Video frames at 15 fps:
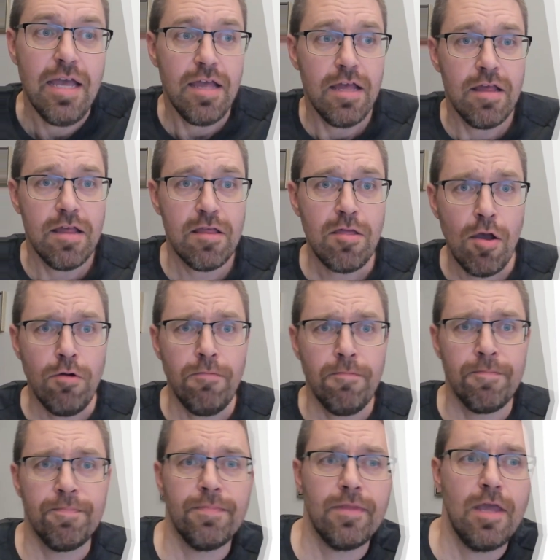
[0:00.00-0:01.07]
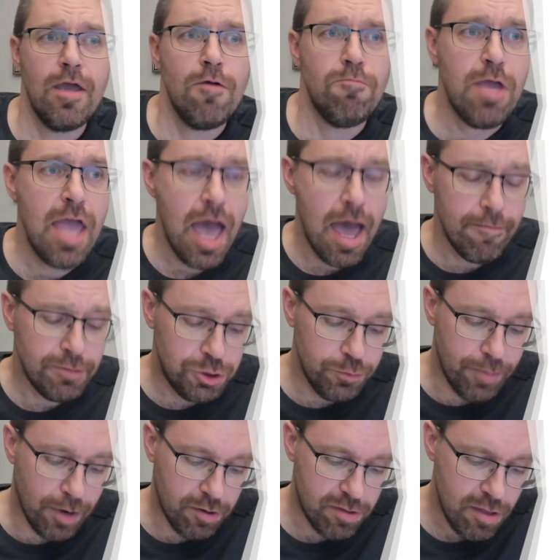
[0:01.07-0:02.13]
So we have two
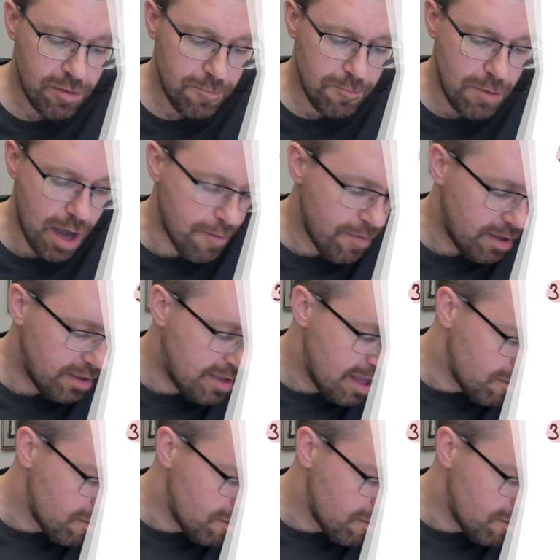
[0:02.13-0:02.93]
boxes. We have this